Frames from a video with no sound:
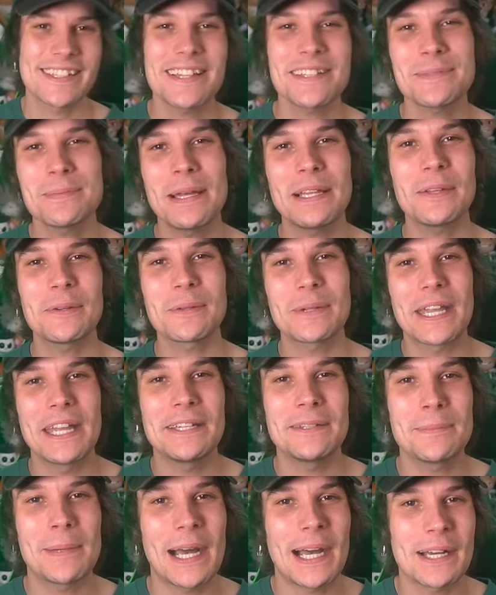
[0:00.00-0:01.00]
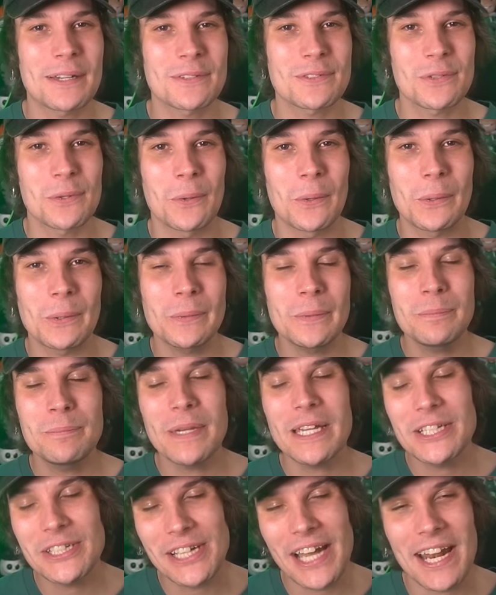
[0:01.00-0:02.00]
that's my little Kingdom Hearts haul.
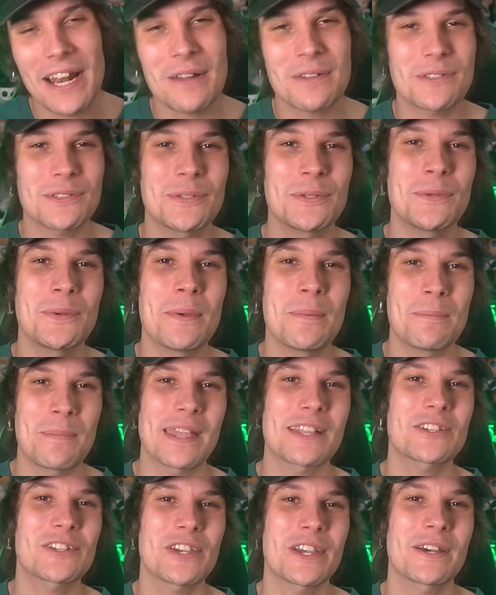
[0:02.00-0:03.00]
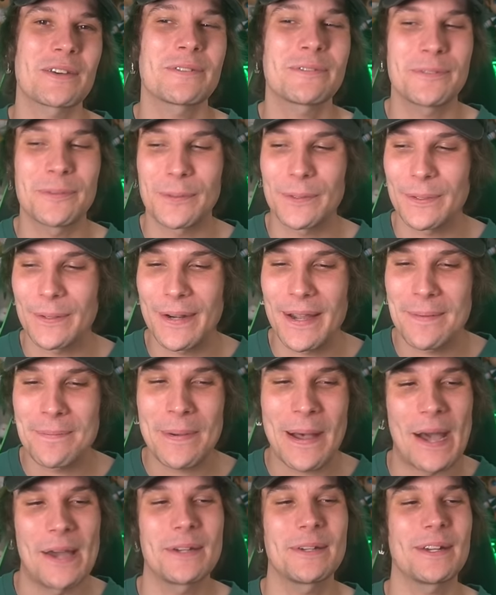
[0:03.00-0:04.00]
Big shout out to Meccha for uh,
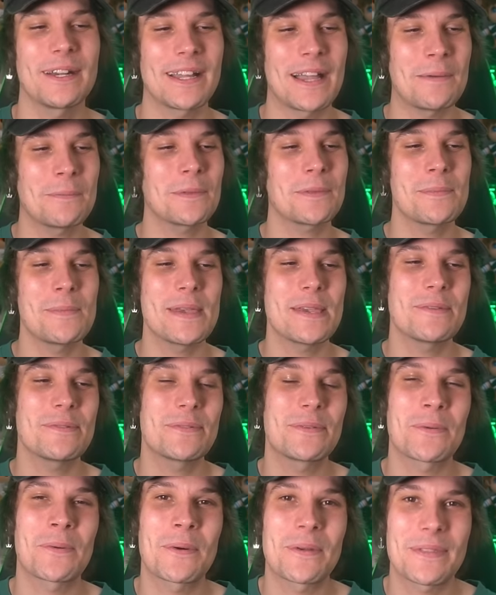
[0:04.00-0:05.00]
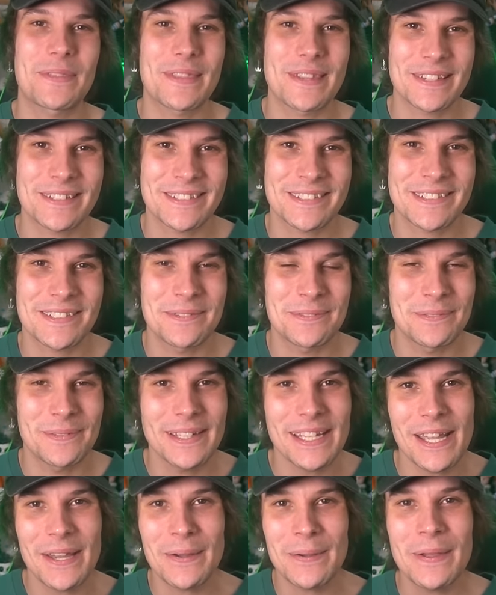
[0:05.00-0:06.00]
partnering up with me for this
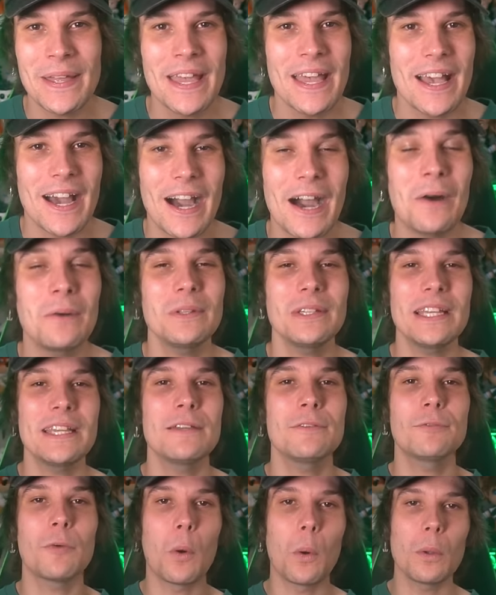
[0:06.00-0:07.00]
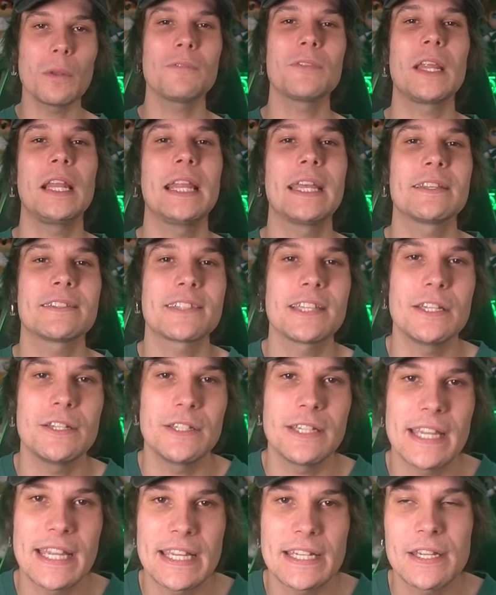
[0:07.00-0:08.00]
video. I'll leave all of the links that you
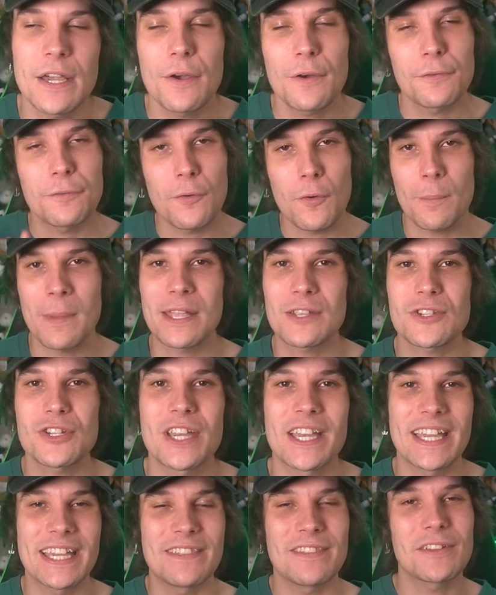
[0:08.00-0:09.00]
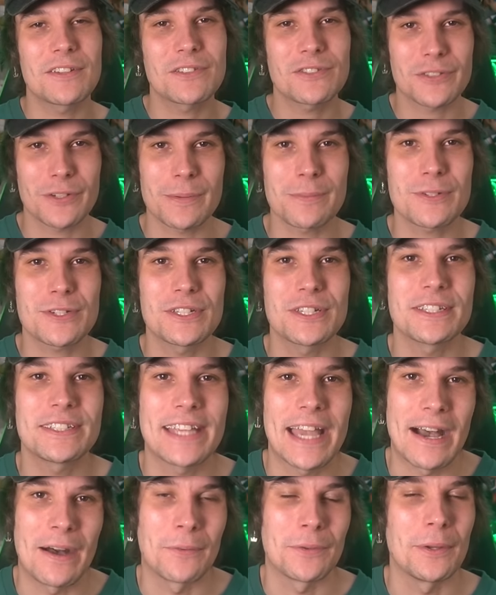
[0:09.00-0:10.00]
need format in the description
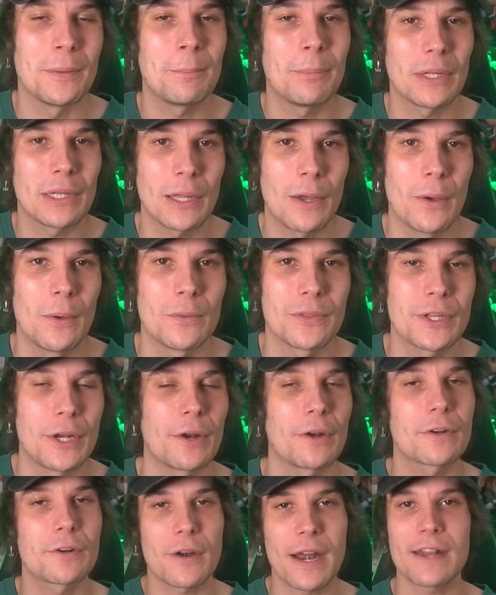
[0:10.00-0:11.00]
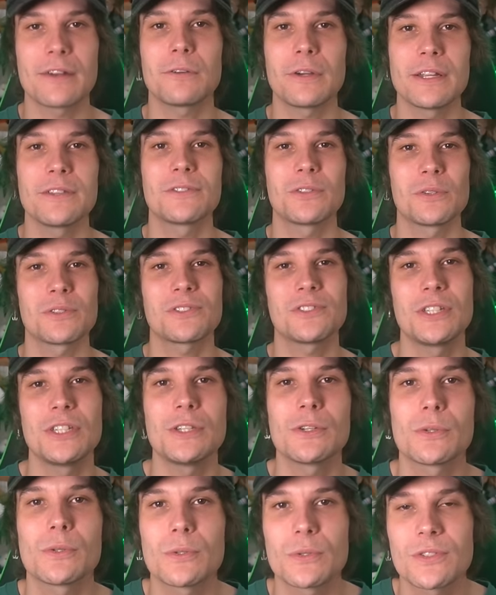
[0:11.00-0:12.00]
down below. They're a great resource to
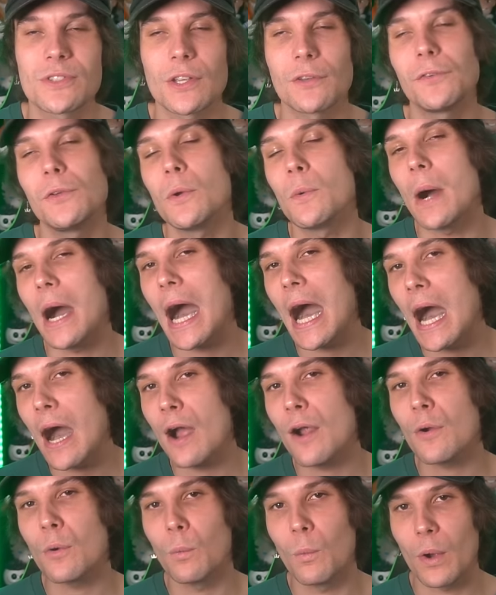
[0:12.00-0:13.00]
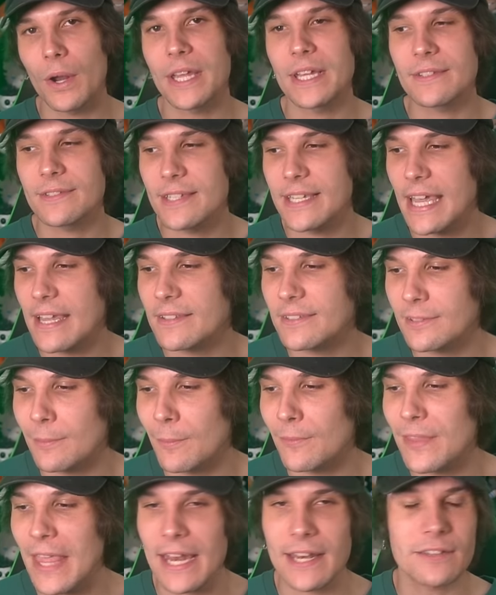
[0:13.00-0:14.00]
use if you are wanting to get some
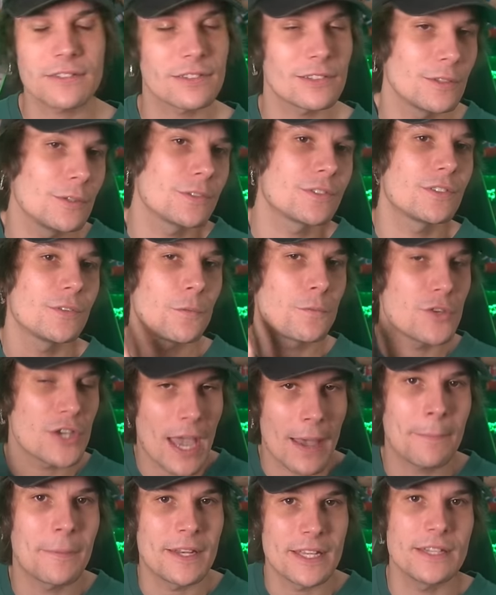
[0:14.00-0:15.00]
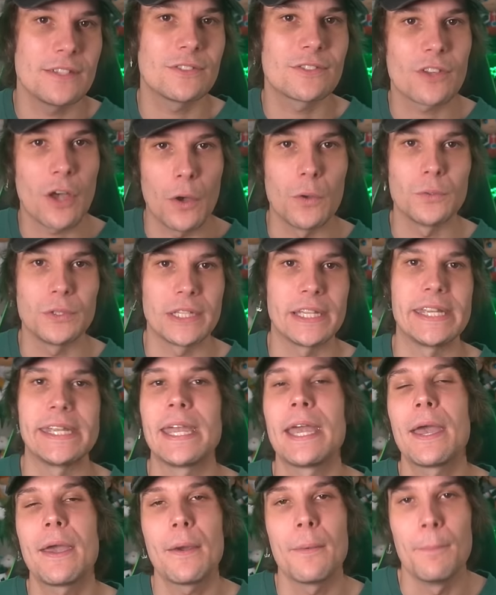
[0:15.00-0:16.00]
of that exclusive Japanese only
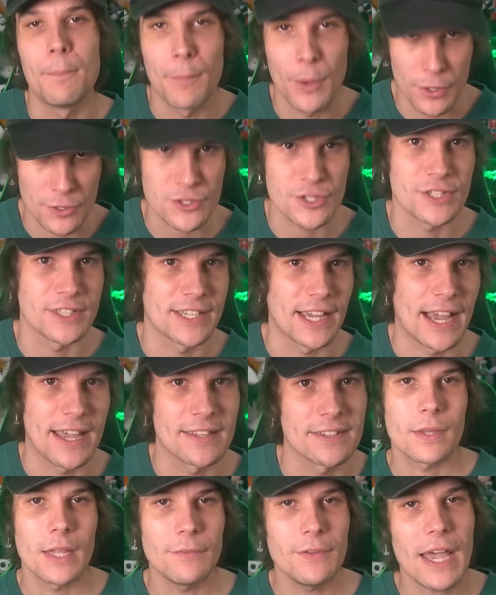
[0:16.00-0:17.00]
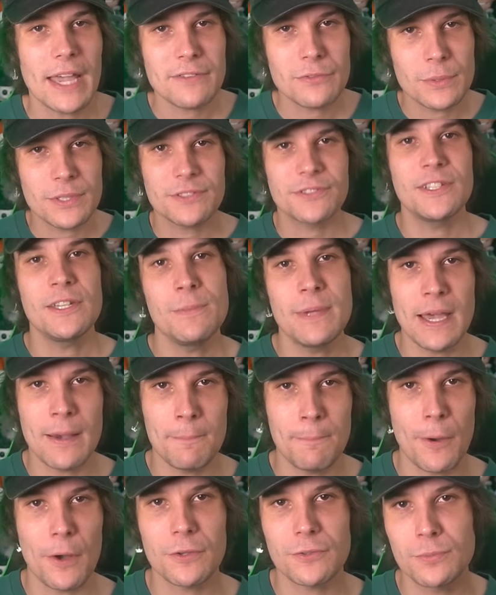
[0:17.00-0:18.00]
merchandise. If you guys want to see me
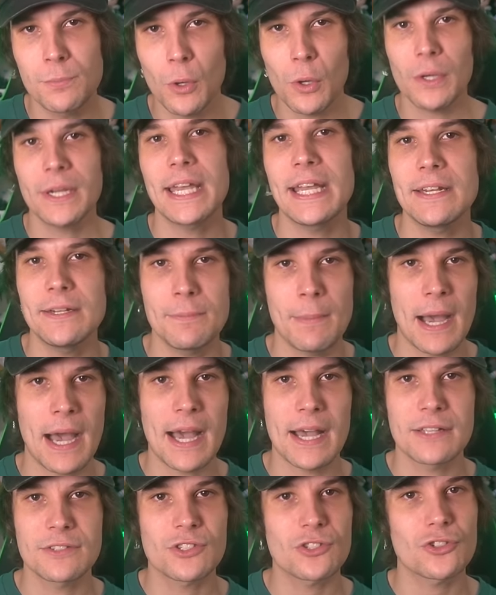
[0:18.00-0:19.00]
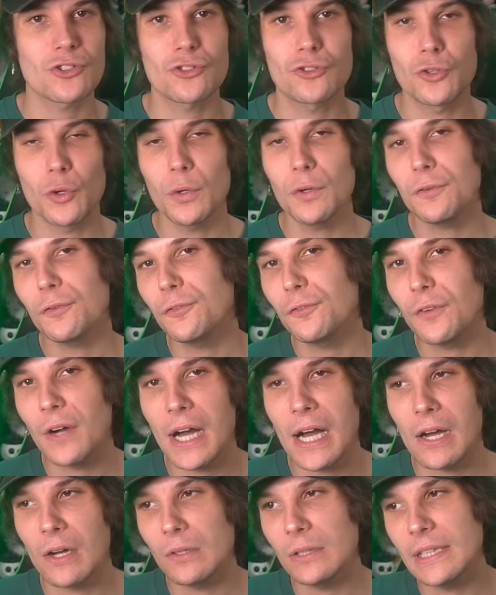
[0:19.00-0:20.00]
unbox more Kingdom Hearts stuff, uh,
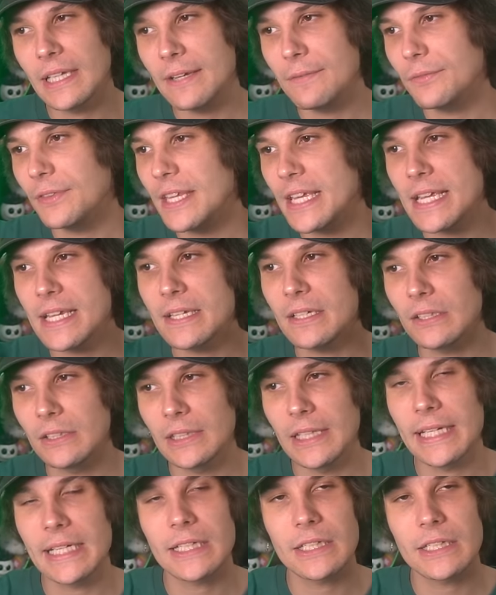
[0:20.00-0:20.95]
I'll leave the link